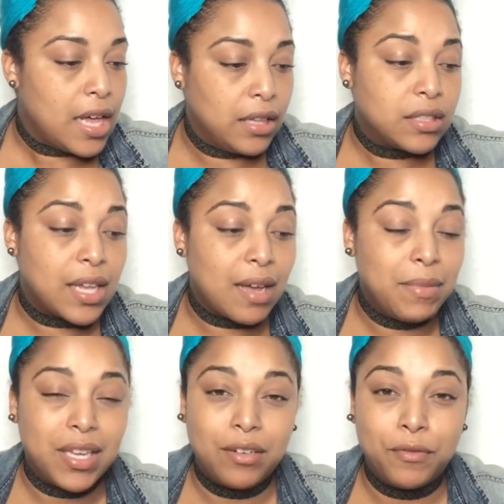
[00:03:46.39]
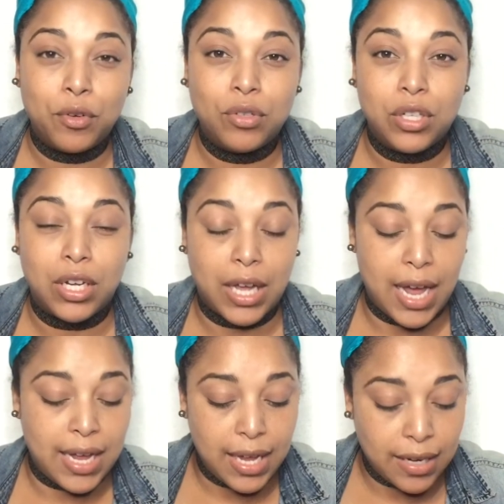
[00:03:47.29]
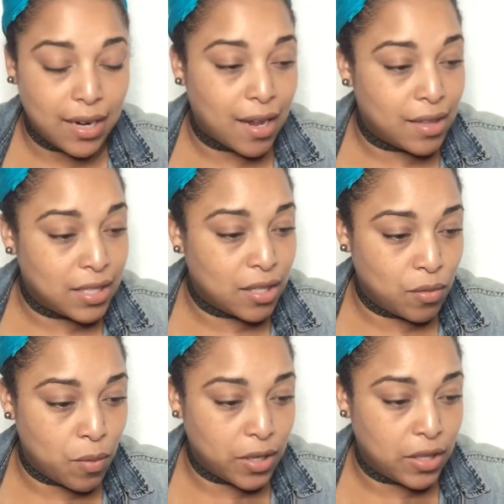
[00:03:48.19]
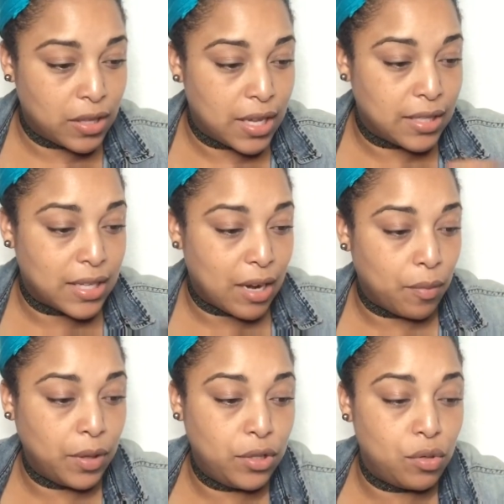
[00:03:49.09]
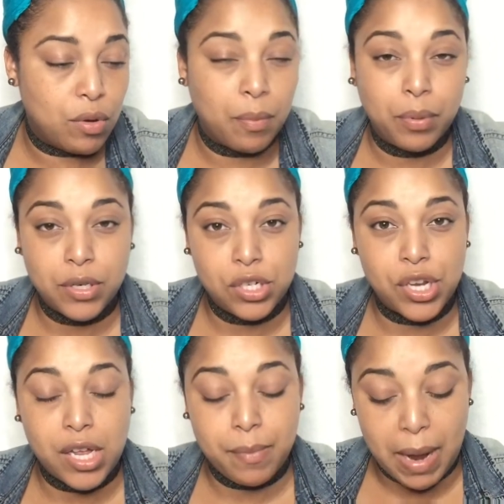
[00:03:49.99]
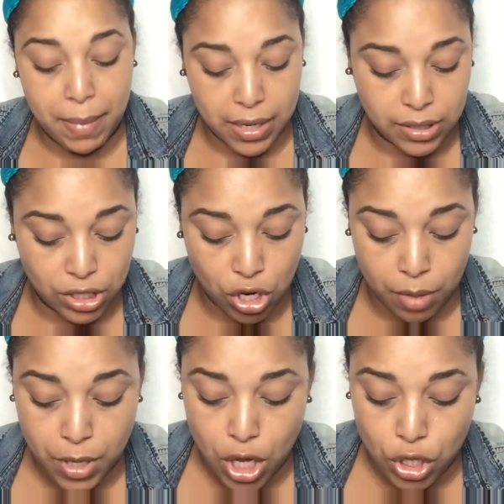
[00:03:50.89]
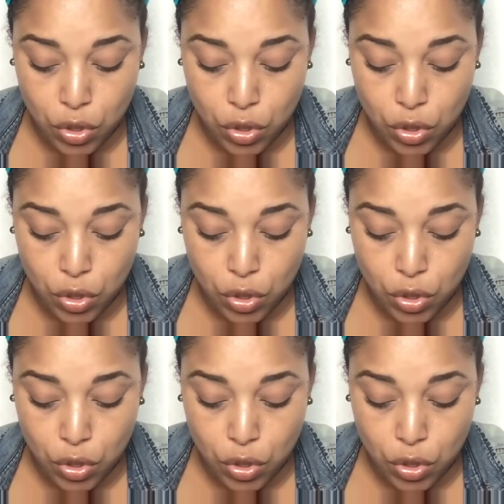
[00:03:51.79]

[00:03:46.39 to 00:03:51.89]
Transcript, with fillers: It looks like I'm going to get a full look. And this is one of the things that I really do appreciate about BoxyCharm.